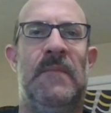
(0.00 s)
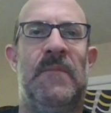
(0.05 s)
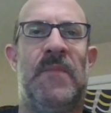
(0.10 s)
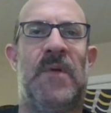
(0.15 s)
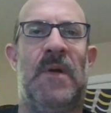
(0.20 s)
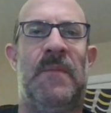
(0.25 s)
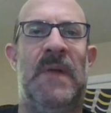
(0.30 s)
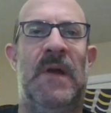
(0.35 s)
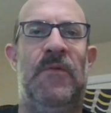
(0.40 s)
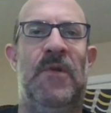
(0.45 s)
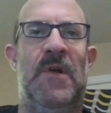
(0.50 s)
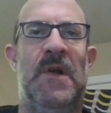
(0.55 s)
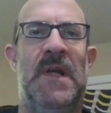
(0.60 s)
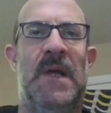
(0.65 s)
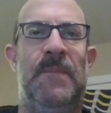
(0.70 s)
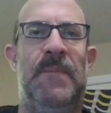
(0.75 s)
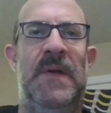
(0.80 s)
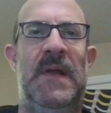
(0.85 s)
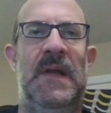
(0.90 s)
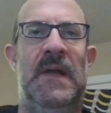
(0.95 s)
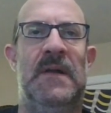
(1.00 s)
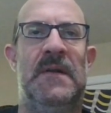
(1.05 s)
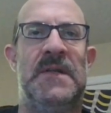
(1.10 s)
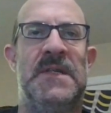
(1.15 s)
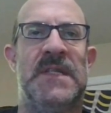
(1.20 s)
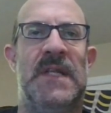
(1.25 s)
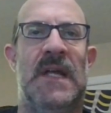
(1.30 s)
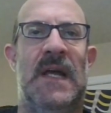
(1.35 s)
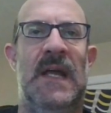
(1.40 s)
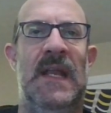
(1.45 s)
Brought my rook up here,
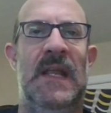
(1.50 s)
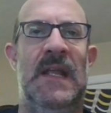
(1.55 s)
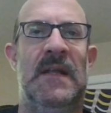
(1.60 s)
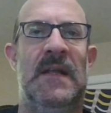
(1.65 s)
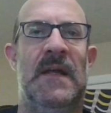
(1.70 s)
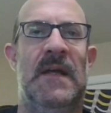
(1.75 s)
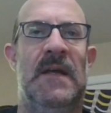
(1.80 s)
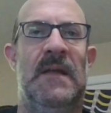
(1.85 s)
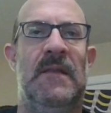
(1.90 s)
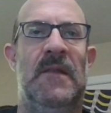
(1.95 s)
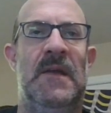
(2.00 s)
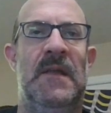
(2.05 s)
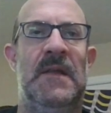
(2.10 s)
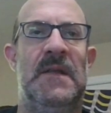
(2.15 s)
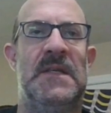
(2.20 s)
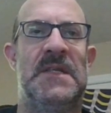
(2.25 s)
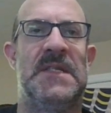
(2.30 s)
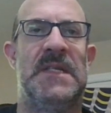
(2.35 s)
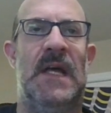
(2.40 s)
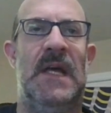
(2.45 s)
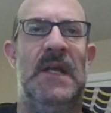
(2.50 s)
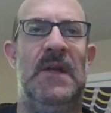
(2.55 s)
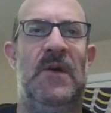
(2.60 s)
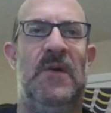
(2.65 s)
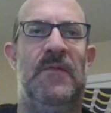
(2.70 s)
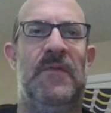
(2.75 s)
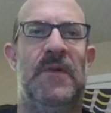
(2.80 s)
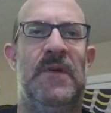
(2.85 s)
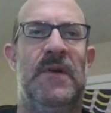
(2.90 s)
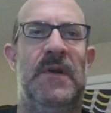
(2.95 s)
sliding, looking to slide
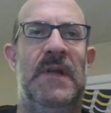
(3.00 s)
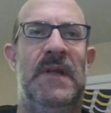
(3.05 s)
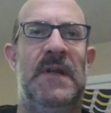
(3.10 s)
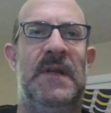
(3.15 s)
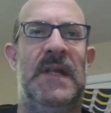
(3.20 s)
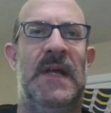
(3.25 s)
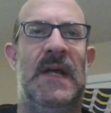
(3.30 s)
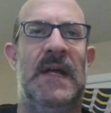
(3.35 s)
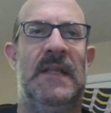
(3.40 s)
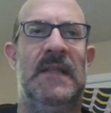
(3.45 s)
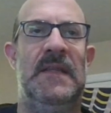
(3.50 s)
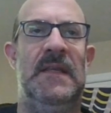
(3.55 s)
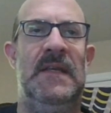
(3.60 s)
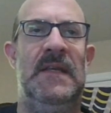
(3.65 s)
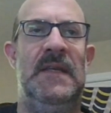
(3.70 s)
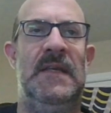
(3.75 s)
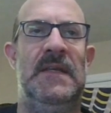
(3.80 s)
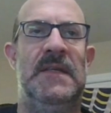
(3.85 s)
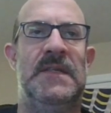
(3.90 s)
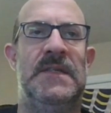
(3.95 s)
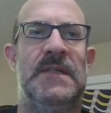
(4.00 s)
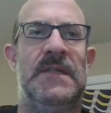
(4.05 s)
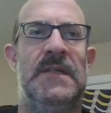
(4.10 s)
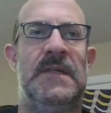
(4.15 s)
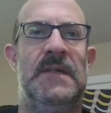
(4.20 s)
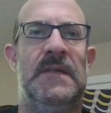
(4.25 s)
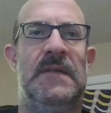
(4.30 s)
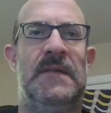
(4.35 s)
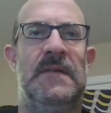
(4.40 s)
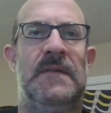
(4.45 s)
over and attack these.
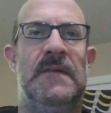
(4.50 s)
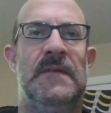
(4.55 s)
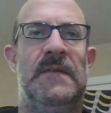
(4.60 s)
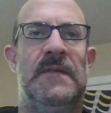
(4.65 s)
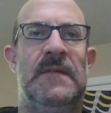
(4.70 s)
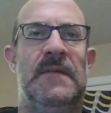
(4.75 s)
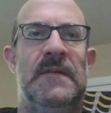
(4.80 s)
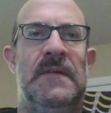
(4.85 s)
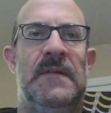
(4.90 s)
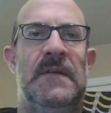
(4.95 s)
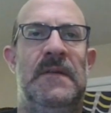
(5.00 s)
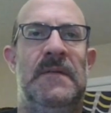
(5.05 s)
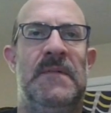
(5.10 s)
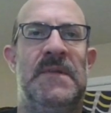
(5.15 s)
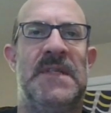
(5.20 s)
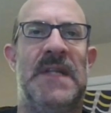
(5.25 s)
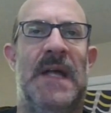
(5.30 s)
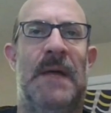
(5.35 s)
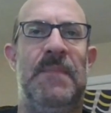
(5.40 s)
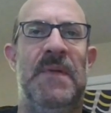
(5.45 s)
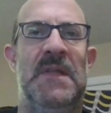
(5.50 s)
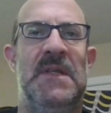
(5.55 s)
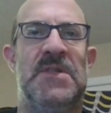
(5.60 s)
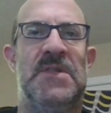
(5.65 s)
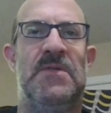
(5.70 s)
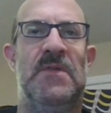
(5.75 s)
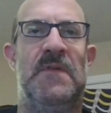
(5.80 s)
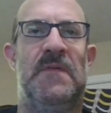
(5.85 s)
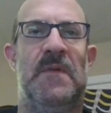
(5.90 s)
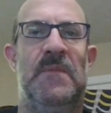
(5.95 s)
Stopping
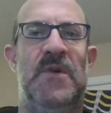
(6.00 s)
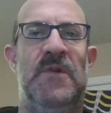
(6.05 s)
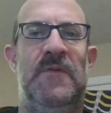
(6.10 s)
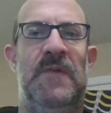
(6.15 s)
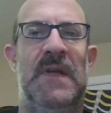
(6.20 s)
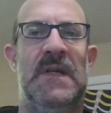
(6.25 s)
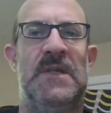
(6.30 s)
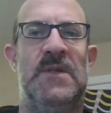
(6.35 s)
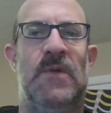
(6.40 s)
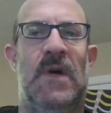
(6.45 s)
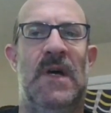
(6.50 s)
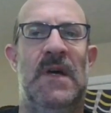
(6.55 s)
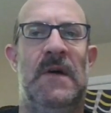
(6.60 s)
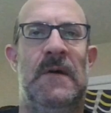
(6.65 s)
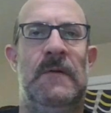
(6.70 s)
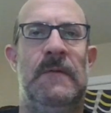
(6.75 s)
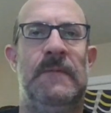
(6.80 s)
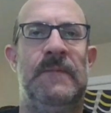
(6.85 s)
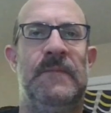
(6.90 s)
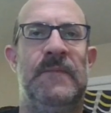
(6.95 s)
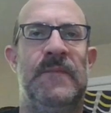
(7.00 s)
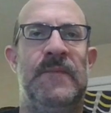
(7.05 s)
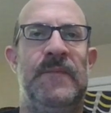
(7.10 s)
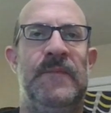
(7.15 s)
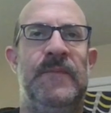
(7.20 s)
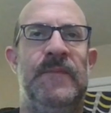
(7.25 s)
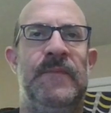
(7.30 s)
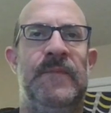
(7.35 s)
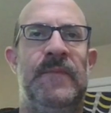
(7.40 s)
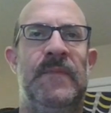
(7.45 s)
this one from moving as well.
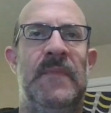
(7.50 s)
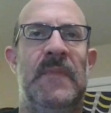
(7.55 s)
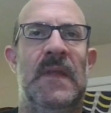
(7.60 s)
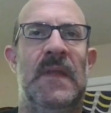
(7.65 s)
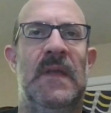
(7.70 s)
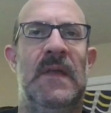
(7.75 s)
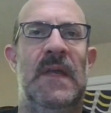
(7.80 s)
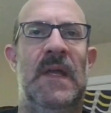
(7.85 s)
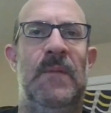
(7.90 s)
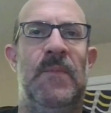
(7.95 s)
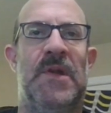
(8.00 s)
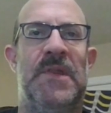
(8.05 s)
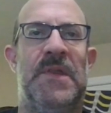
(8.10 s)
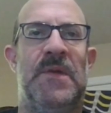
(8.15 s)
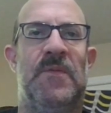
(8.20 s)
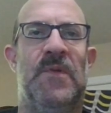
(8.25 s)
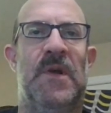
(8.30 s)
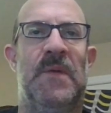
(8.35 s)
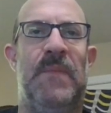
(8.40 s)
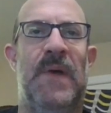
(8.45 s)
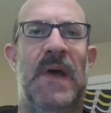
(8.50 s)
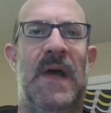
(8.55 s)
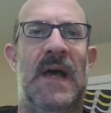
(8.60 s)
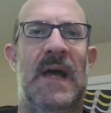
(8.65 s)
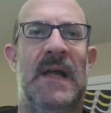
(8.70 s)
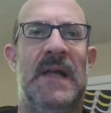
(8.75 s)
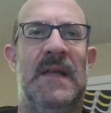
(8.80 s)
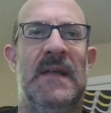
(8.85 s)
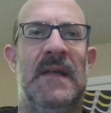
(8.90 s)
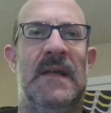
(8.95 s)
He brought the rook
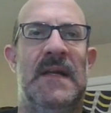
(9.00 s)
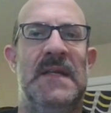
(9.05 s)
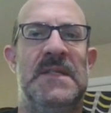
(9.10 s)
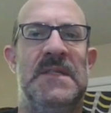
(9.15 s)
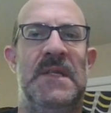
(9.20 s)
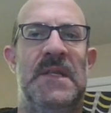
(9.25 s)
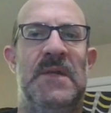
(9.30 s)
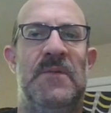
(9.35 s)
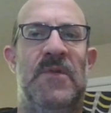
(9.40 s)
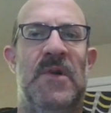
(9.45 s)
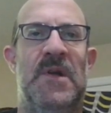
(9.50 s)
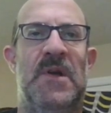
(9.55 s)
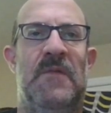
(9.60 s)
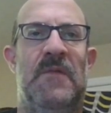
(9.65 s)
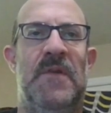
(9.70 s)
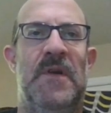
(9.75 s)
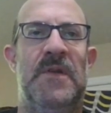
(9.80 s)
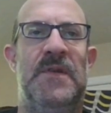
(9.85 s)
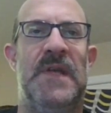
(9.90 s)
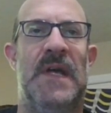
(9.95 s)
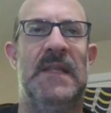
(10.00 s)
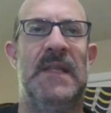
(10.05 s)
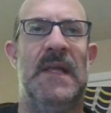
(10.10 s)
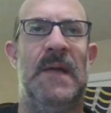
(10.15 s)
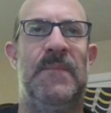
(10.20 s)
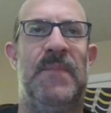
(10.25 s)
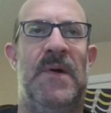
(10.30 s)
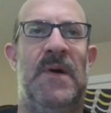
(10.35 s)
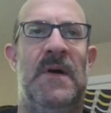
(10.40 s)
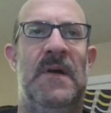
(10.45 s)
back. I slid the rook over to attack
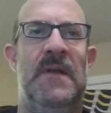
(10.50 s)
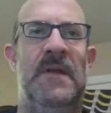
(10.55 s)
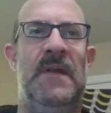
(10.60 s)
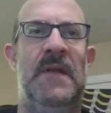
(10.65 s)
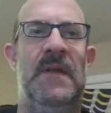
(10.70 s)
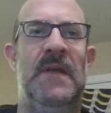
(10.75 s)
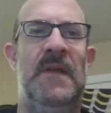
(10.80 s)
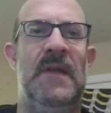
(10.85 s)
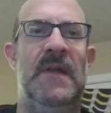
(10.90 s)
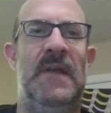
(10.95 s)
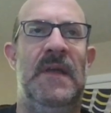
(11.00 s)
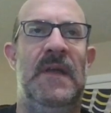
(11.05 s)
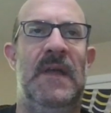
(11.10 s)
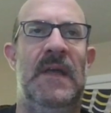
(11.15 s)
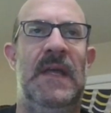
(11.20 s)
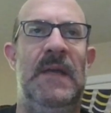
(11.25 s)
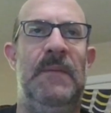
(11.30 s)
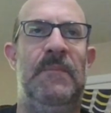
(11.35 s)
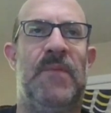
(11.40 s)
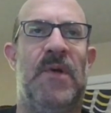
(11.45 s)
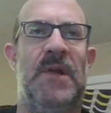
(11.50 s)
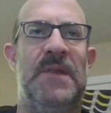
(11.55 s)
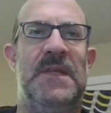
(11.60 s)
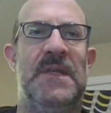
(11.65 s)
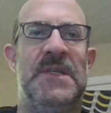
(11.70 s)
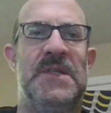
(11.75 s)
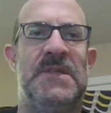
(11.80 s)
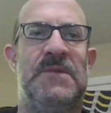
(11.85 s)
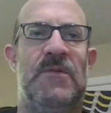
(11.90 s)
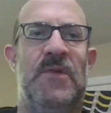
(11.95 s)
that pawn. He brought
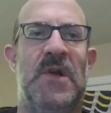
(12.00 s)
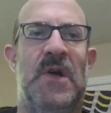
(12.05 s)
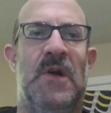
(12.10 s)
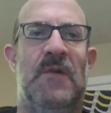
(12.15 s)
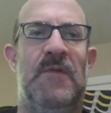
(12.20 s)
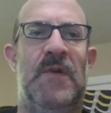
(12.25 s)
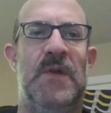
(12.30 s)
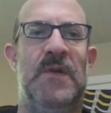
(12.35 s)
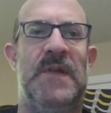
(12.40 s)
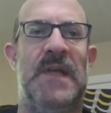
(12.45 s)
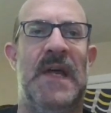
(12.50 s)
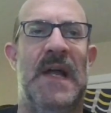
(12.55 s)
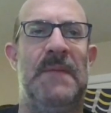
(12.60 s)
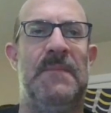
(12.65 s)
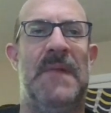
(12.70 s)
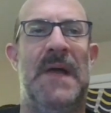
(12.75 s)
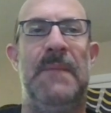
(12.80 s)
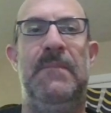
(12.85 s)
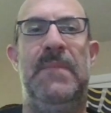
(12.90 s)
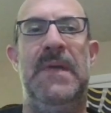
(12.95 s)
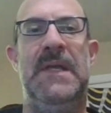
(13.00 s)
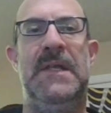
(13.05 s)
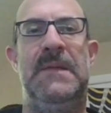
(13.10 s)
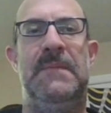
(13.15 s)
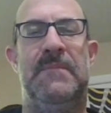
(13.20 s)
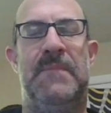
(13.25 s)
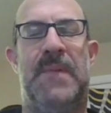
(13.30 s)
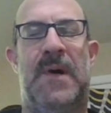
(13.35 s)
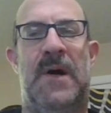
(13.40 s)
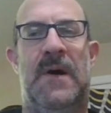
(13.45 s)
this rook over to attack my b
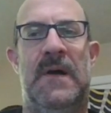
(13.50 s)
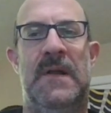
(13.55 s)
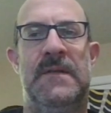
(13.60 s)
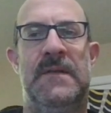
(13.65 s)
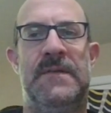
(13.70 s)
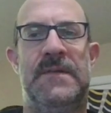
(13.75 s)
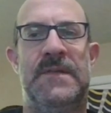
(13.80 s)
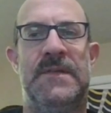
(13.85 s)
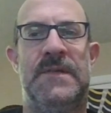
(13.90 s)
pawn.